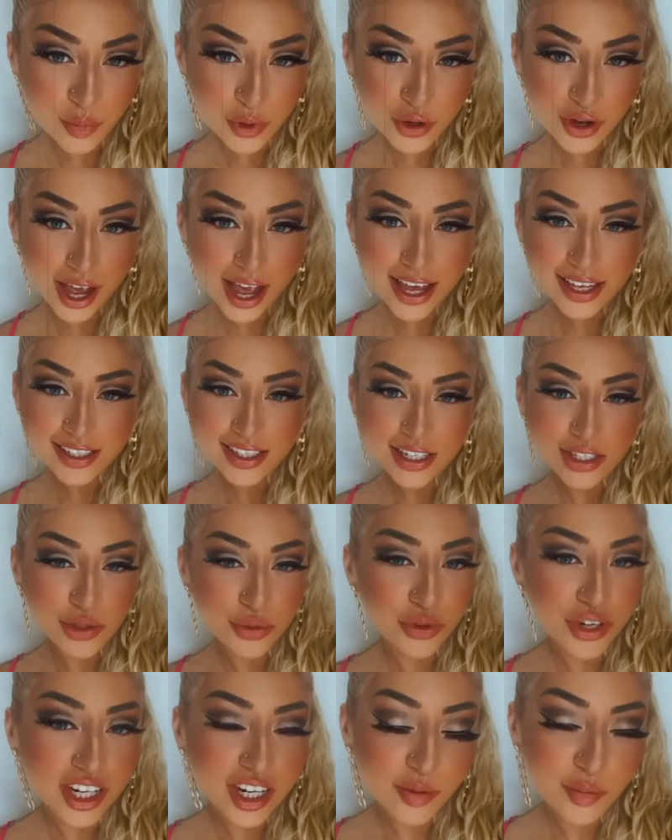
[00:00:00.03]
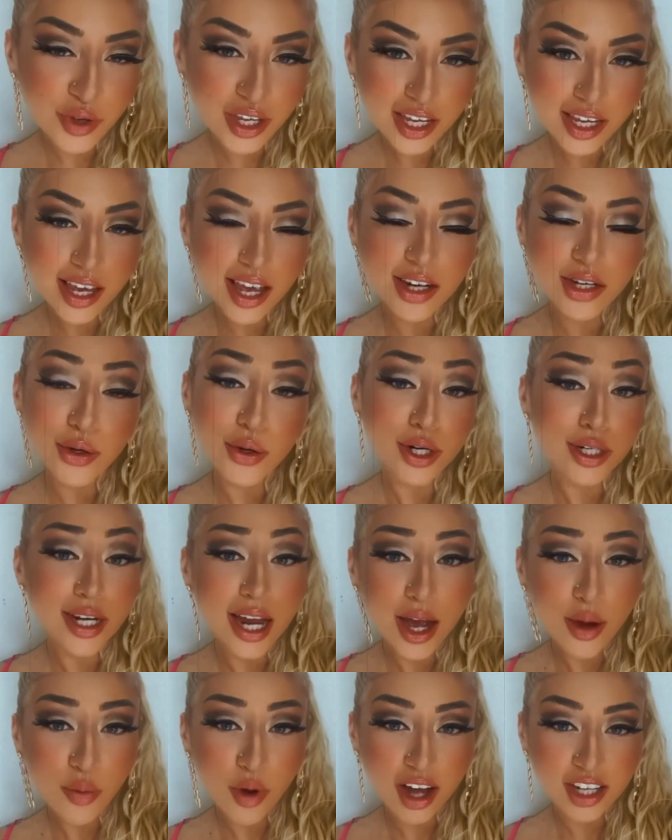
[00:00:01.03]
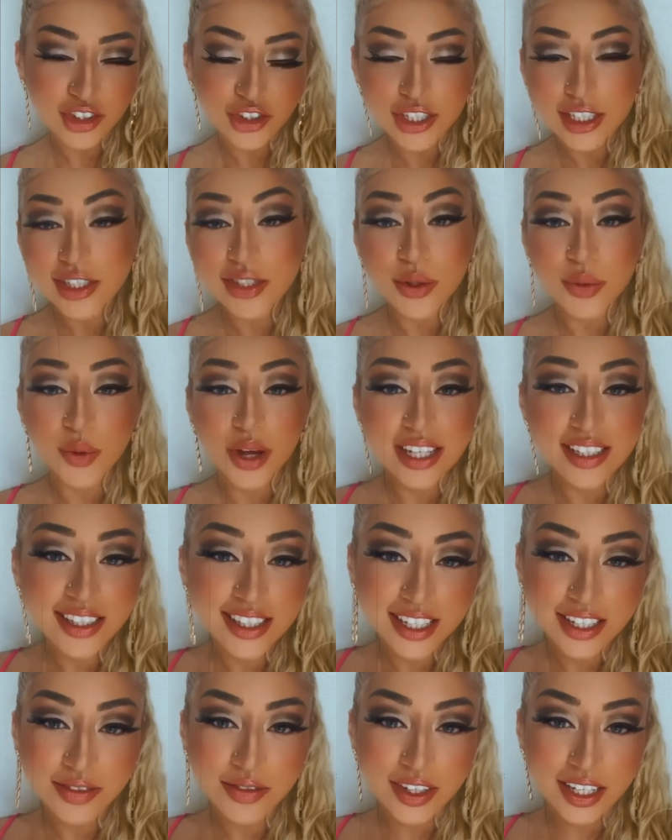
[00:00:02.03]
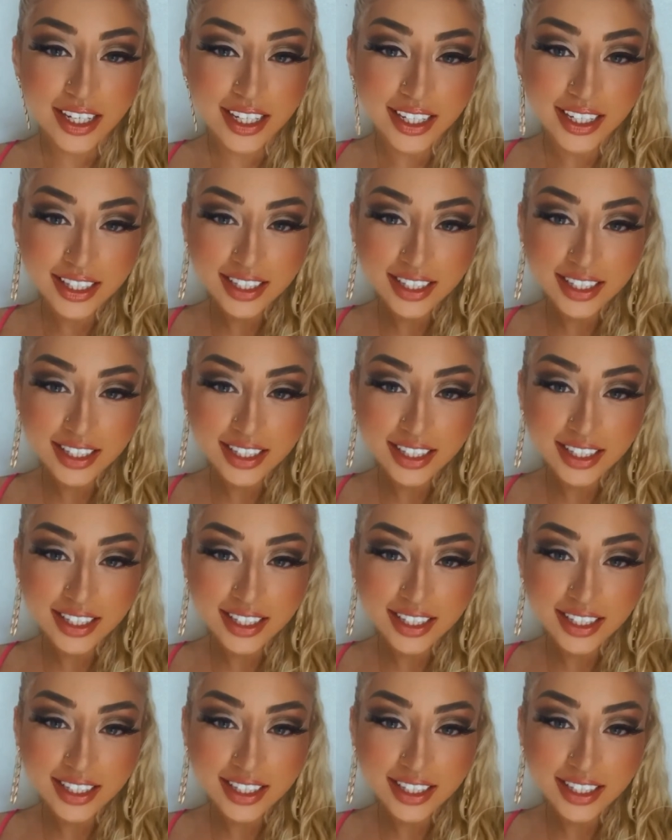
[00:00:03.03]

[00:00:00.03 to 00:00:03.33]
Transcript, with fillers: guys, it's Rena B, and you are now watching Dewayne TV.